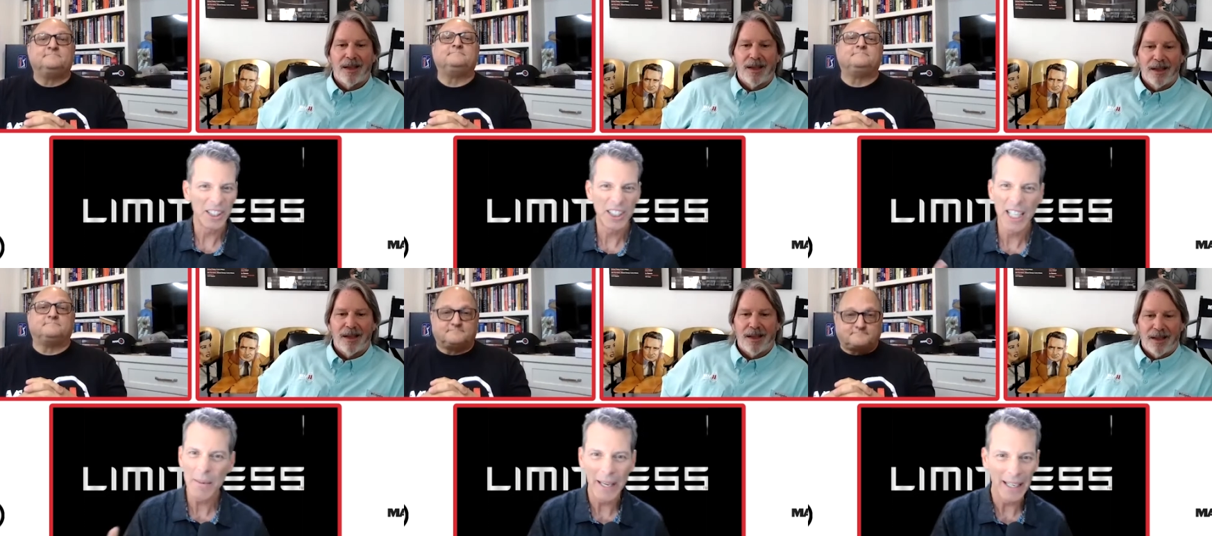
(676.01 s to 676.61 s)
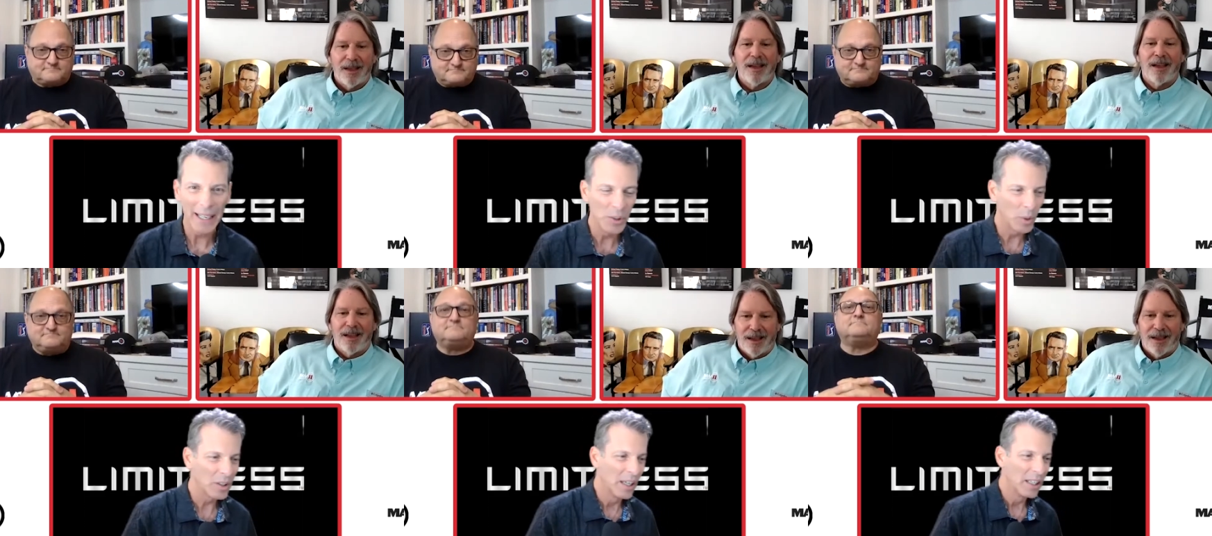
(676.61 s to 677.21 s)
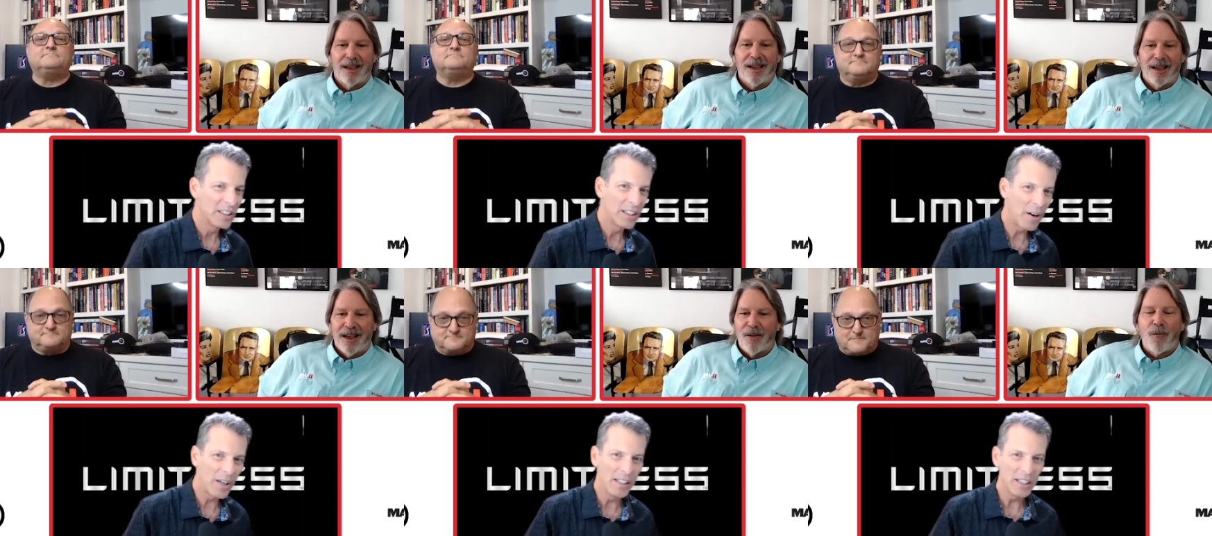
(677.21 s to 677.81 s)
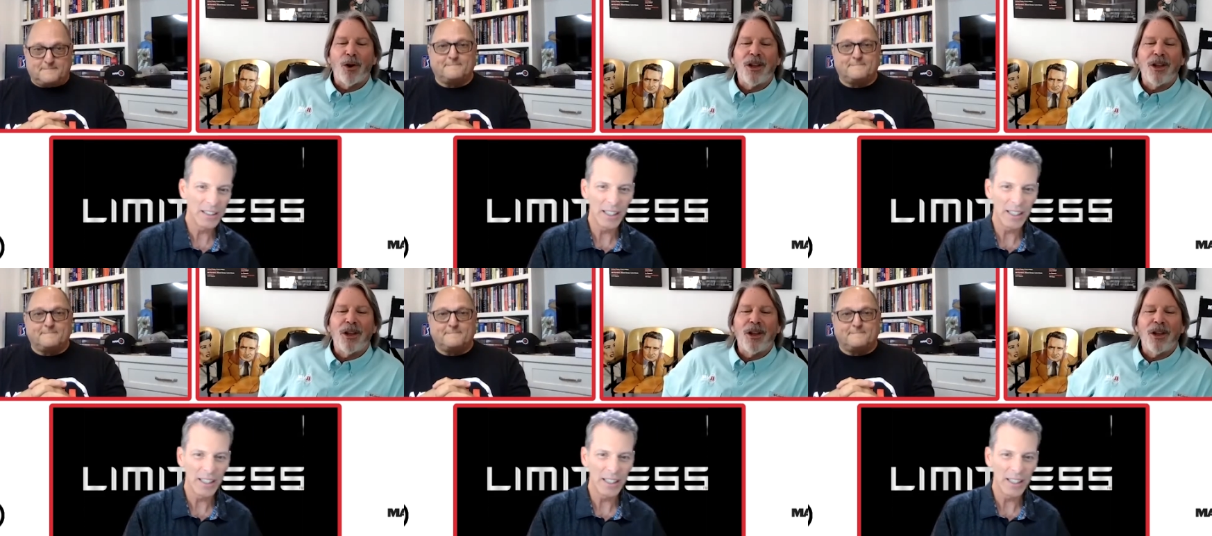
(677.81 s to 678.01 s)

Speaker 1: scheming, and you were starting to for